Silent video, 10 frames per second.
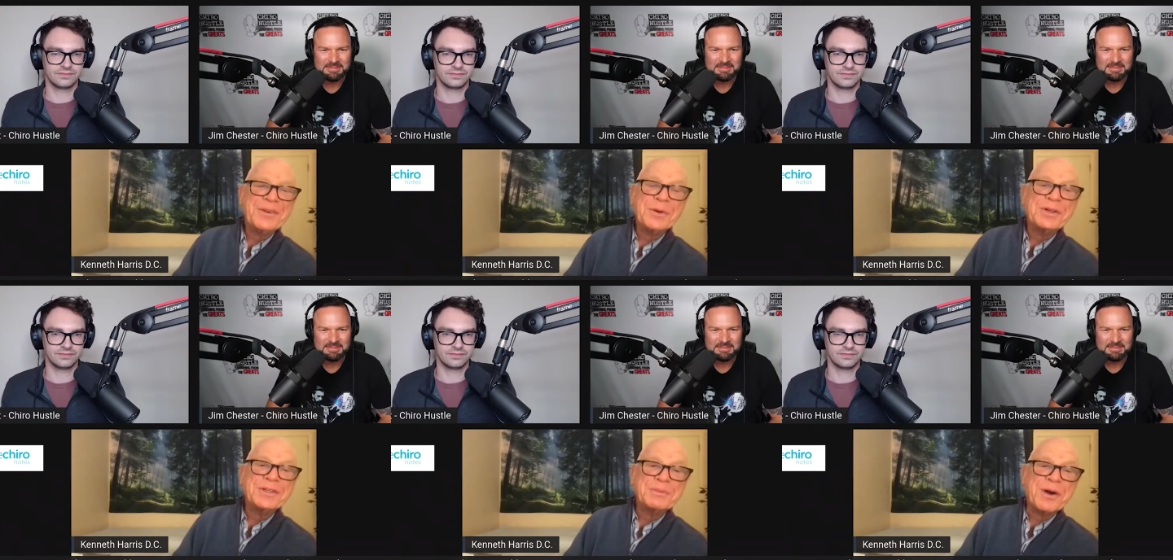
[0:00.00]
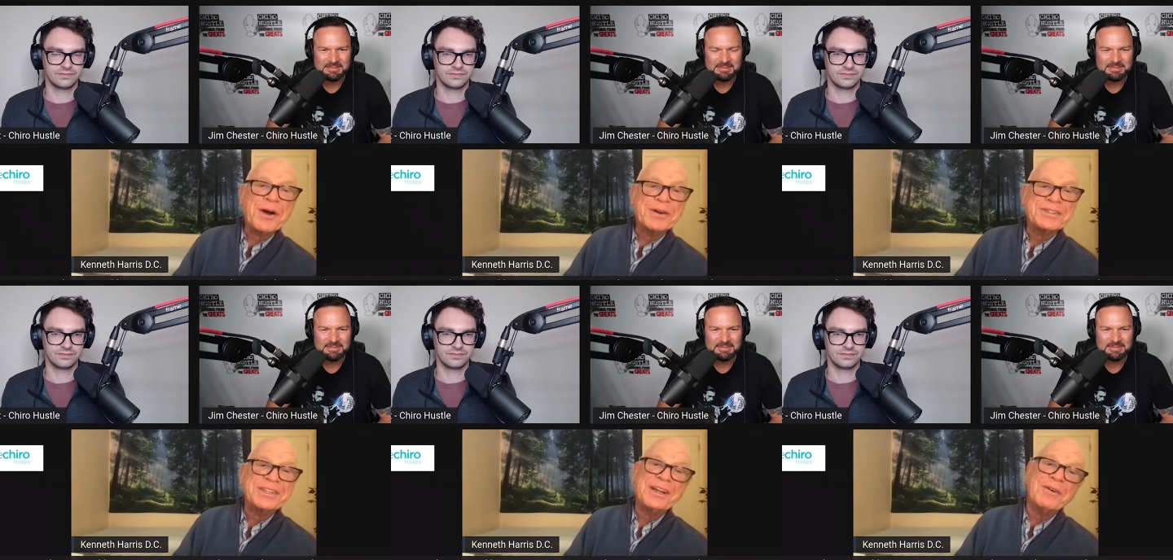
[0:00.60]
Speaker 1: fewer
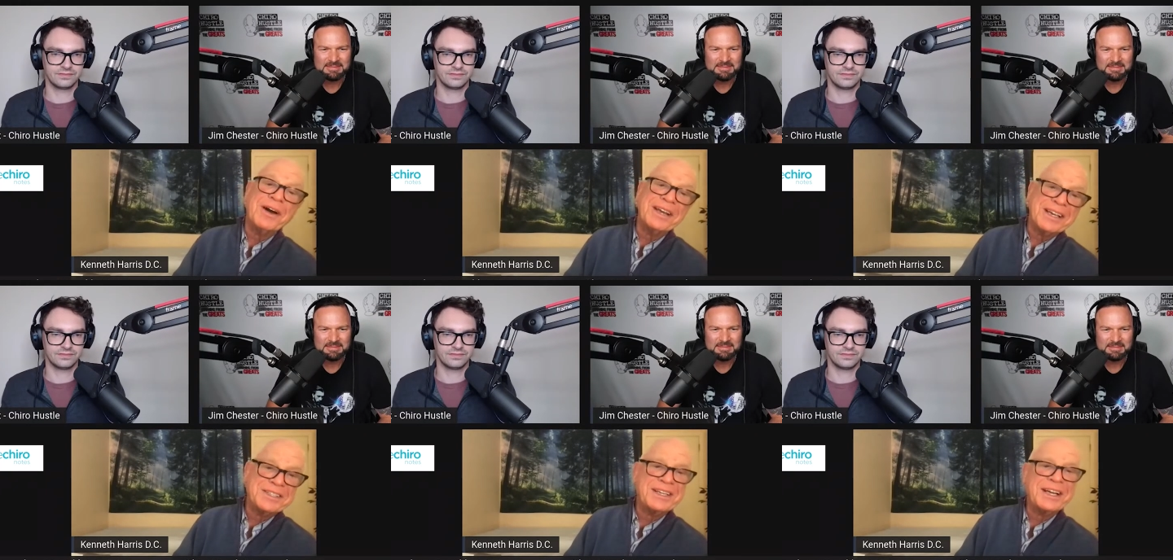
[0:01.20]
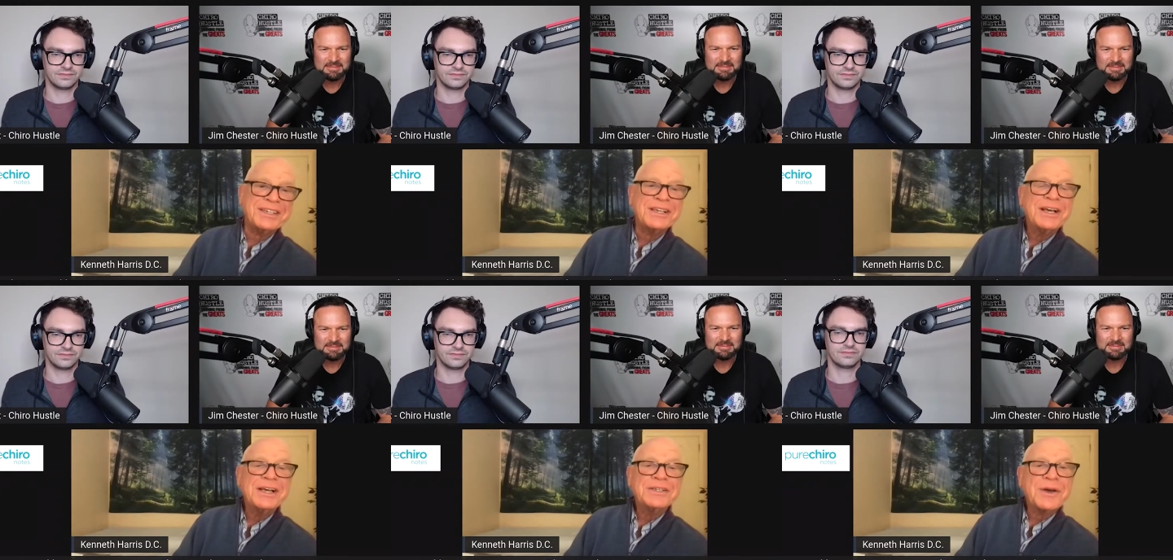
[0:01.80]
tomorrows than there are yesterdays.
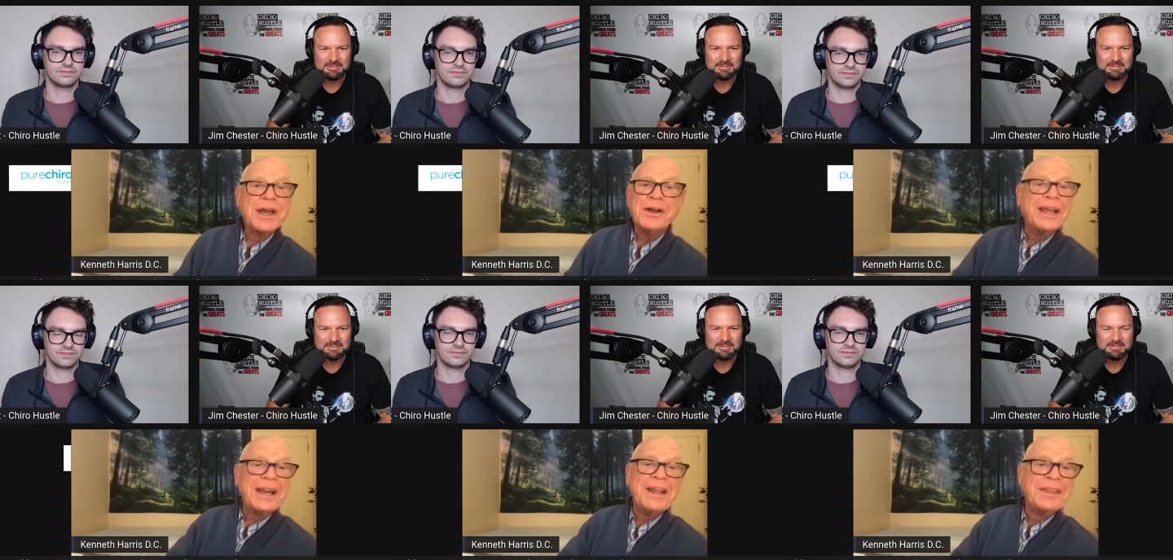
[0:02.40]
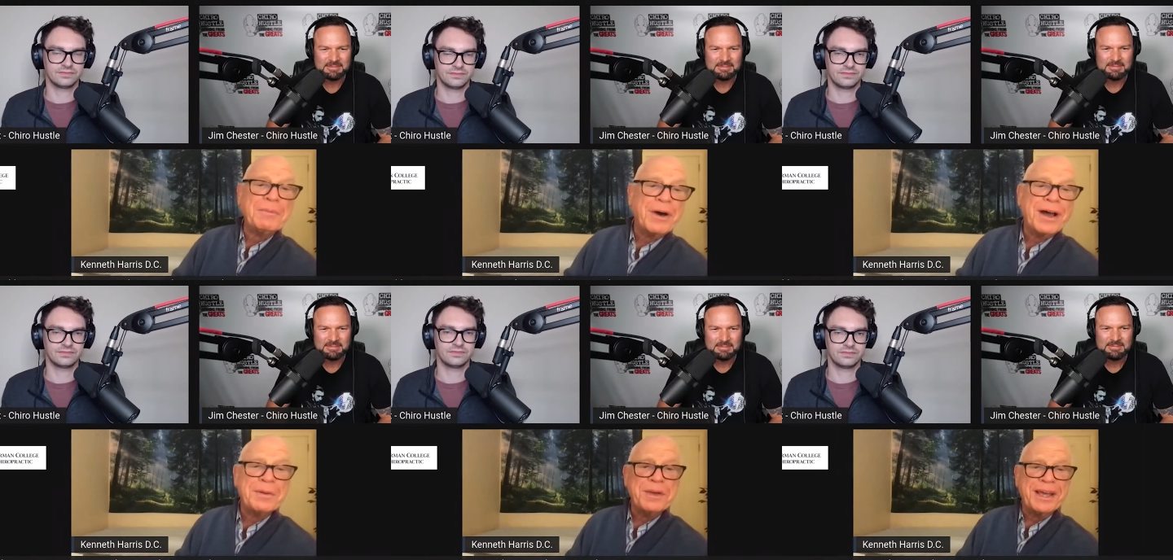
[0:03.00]
So I don't let anything
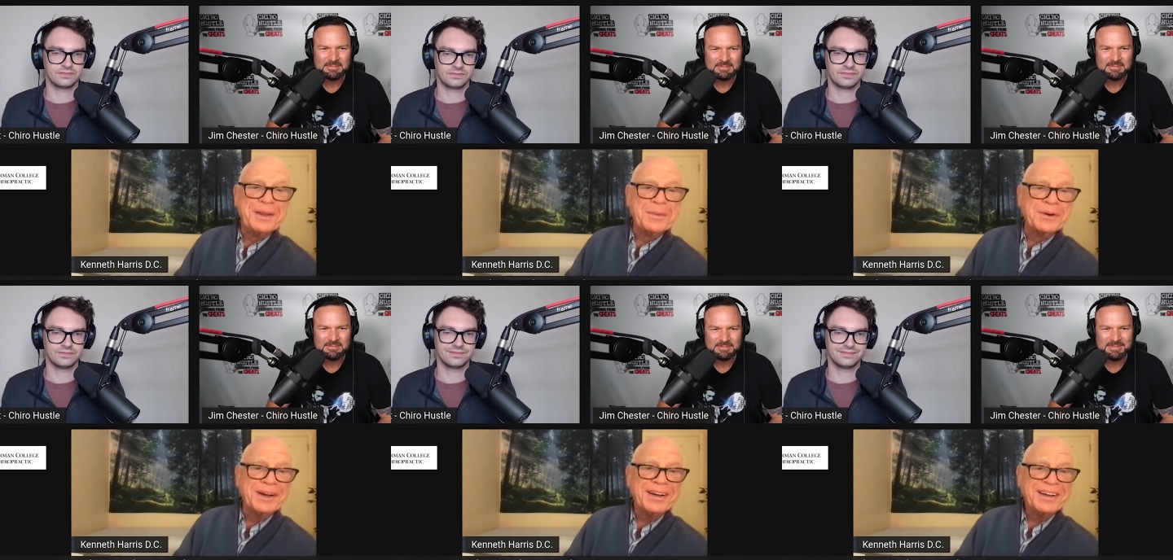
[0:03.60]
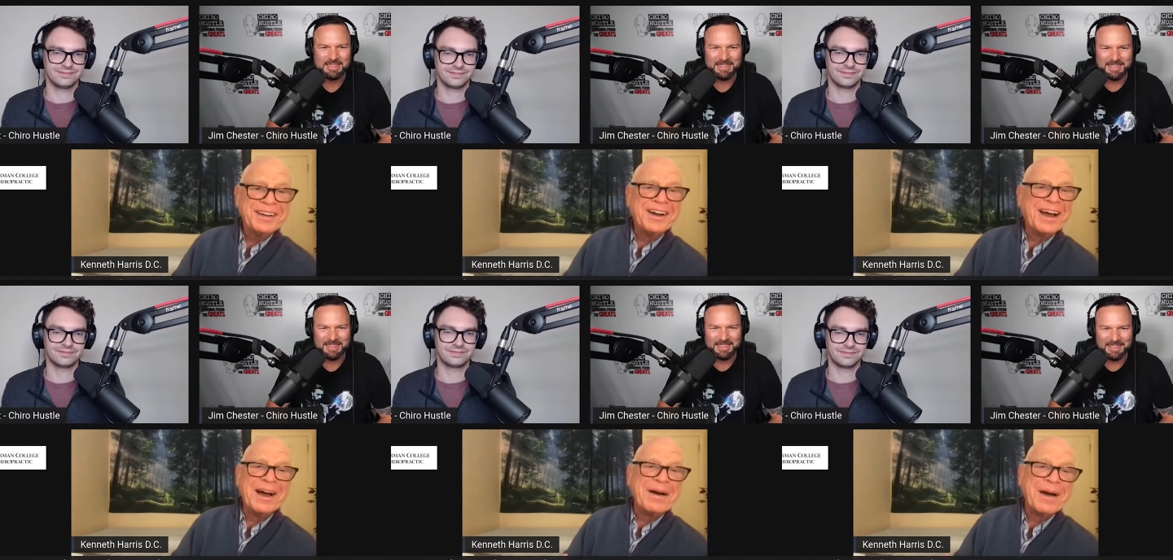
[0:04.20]
bother me anymore. You know,
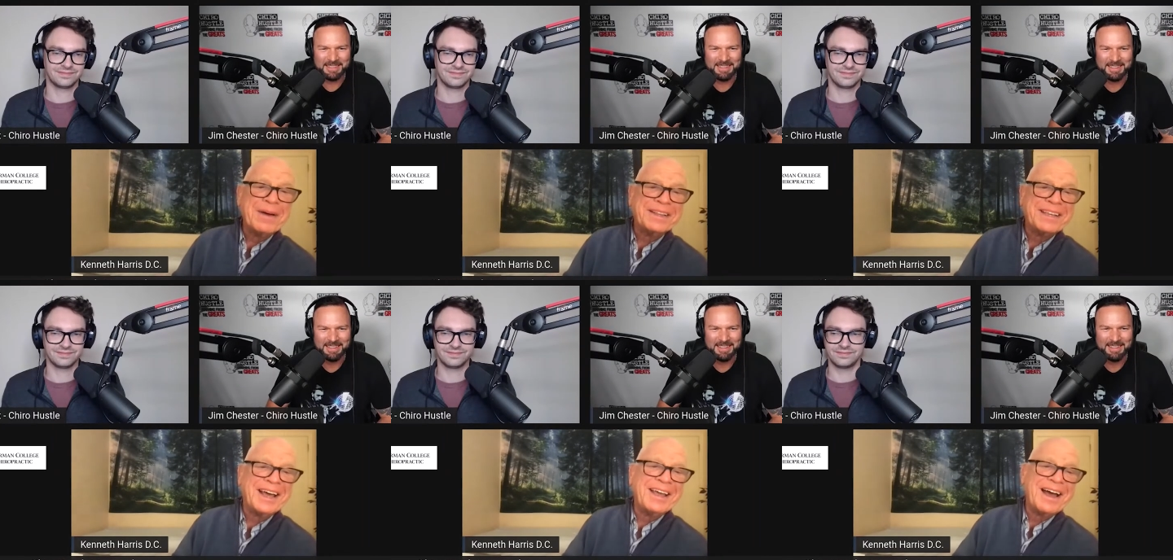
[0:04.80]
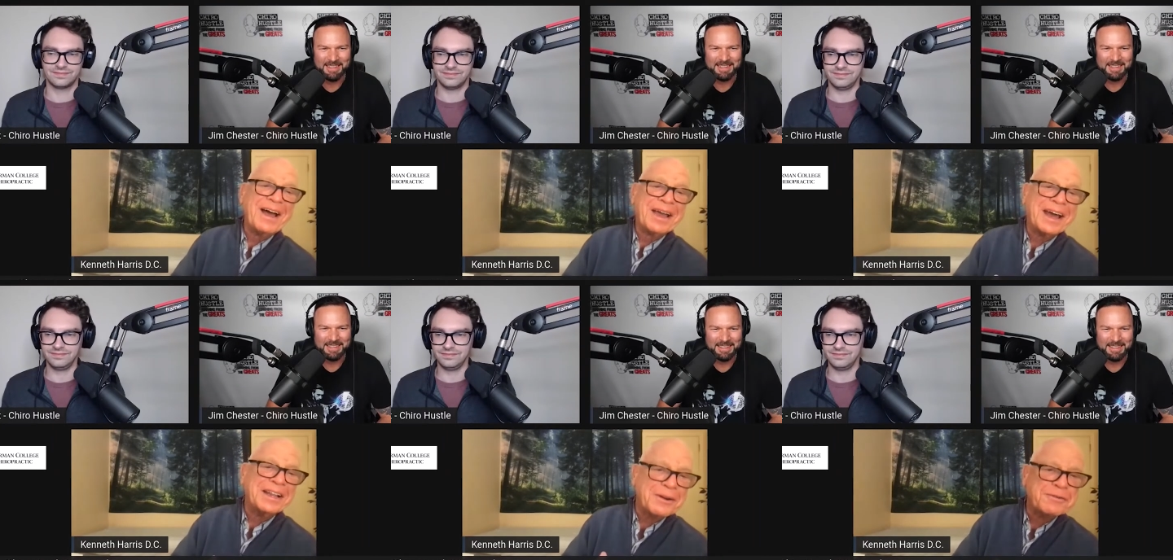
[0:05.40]
I, I'm at the, I
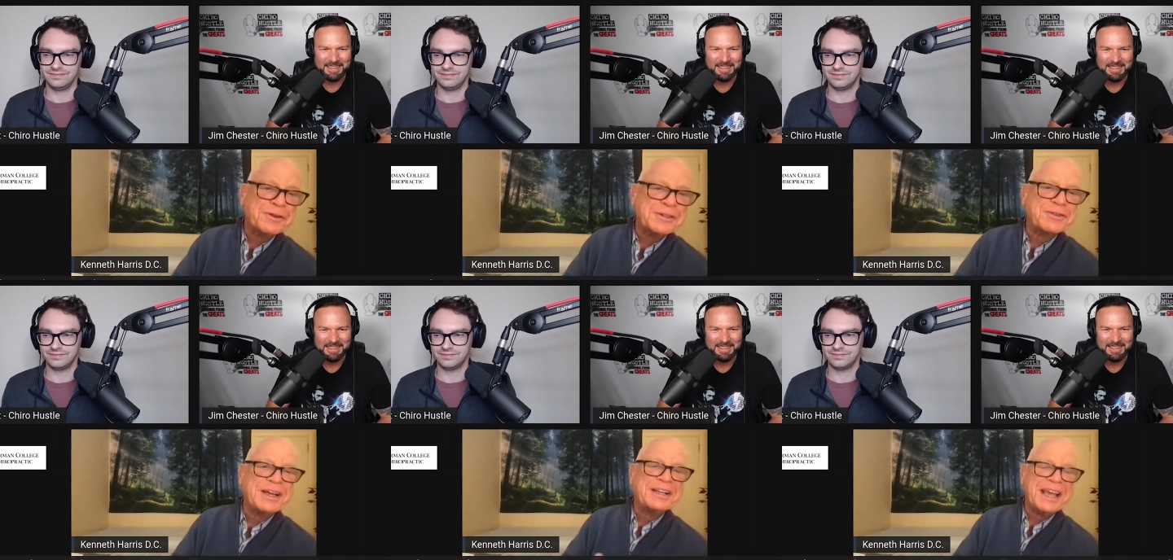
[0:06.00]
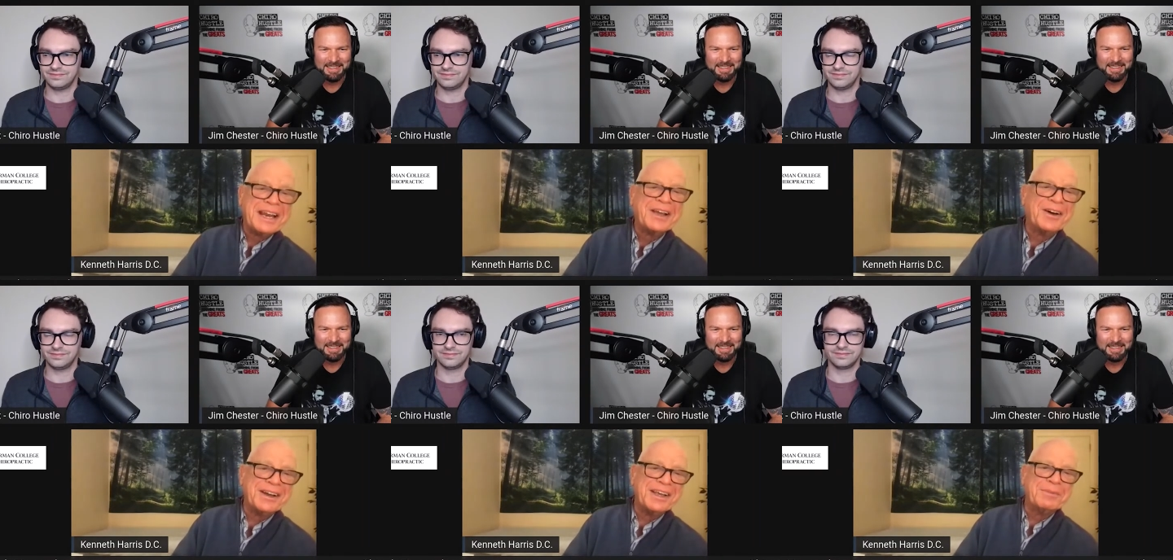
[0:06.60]
got a little frustrated
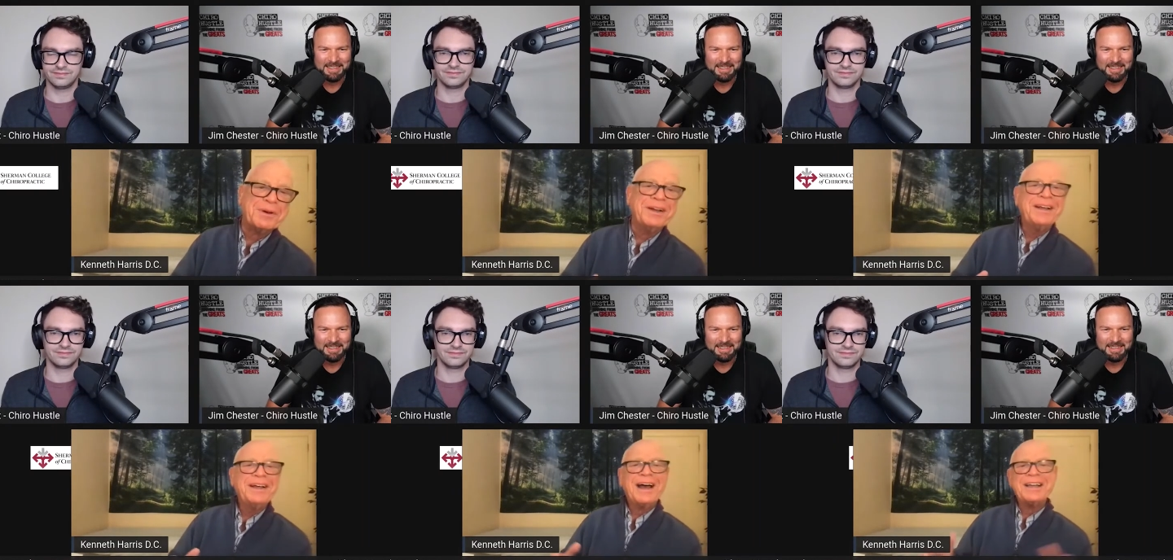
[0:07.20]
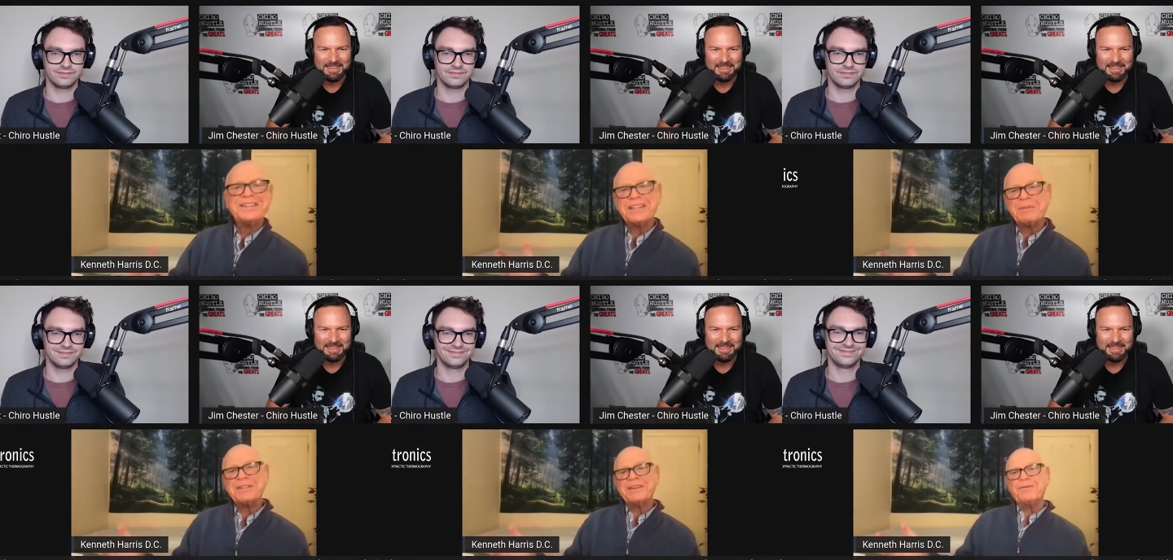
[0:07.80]
getting on here, but I
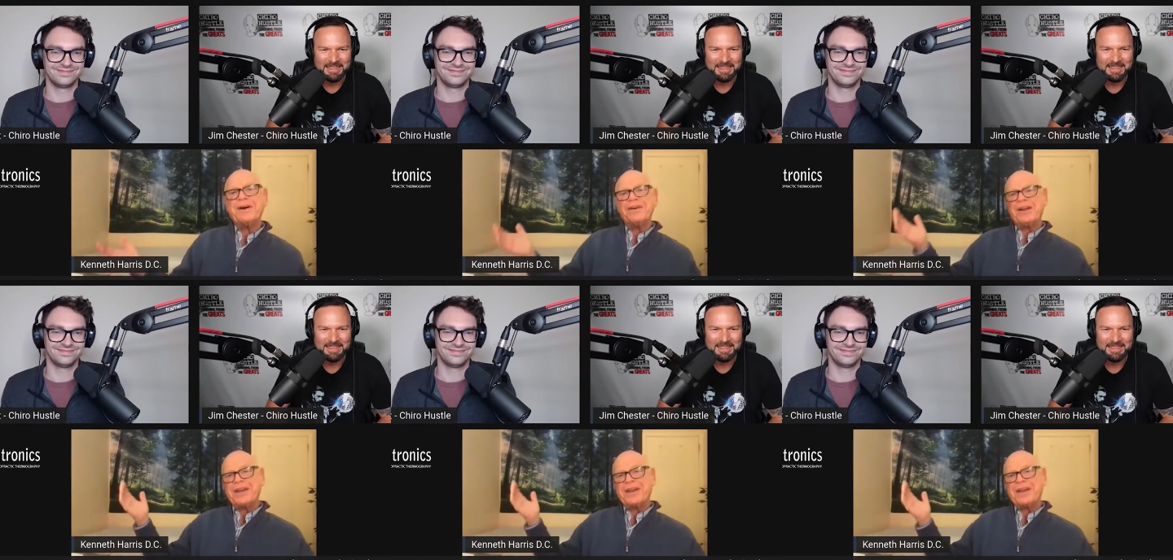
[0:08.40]
said to myself, well, if I